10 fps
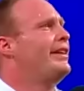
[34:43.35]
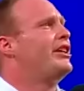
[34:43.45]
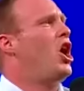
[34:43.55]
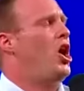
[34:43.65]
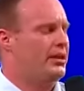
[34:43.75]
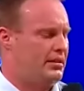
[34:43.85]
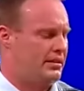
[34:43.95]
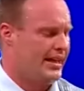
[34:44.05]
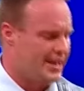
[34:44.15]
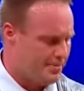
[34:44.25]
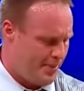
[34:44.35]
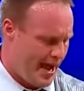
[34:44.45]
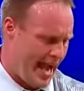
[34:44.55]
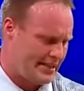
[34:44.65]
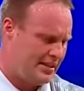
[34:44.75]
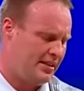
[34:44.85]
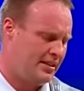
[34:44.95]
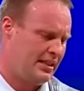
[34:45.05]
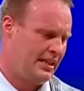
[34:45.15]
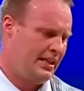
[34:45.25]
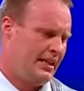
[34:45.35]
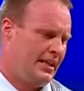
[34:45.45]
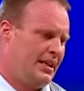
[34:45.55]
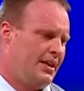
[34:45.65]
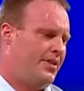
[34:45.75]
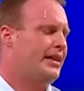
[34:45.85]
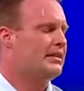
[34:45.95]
He called us to impact the